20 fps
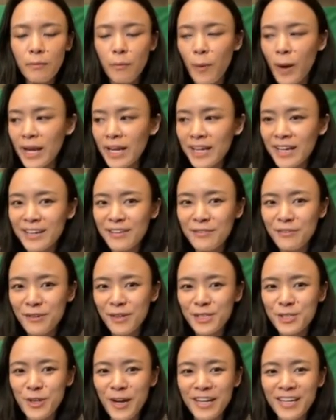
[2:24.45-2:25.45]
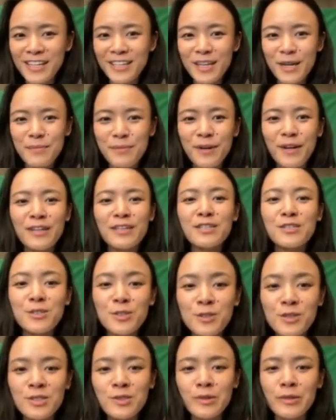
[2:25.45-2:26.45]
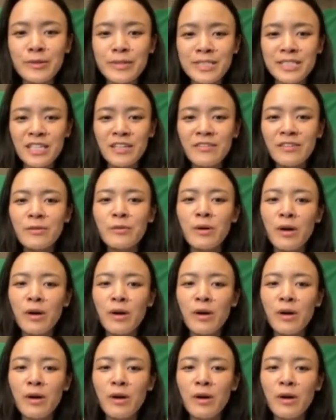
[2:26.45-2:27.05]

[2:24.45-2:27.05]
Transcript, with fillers: waiting for a tracking number, and as soon as we receive it,